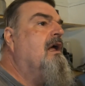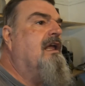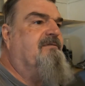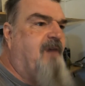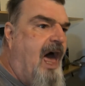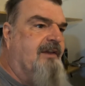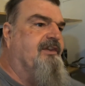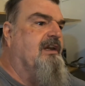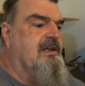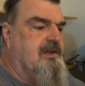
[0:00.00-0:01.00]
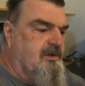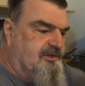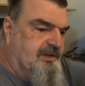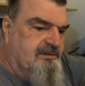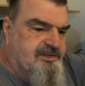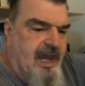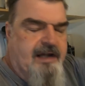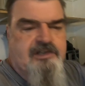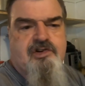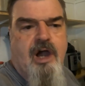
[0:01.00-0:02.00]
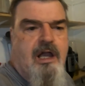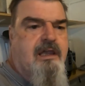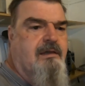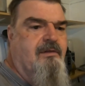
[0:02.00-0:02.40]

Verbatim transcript: He flies into Houston's he got a truck